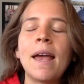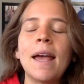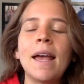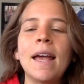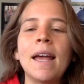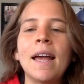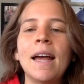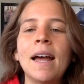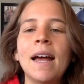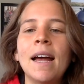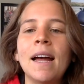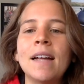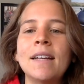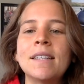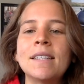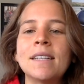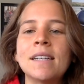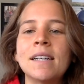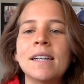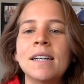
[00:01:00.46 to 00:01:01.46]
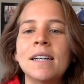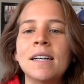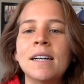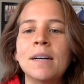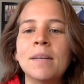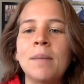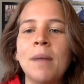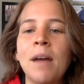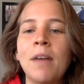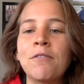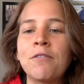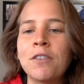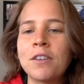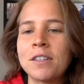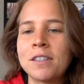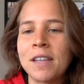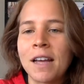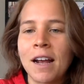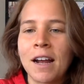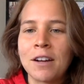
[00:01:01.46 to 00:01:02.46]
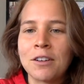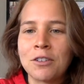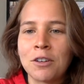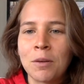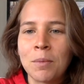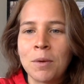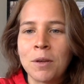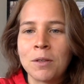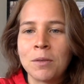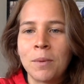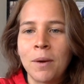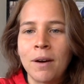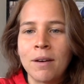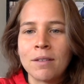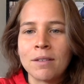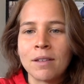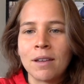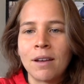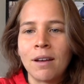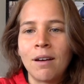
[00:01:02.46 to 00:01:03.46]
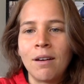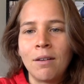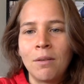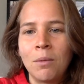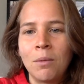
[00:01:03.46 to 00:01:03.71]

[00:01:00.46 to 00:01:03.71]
And um, at first, that kind of struck me as weird. I was like, oh,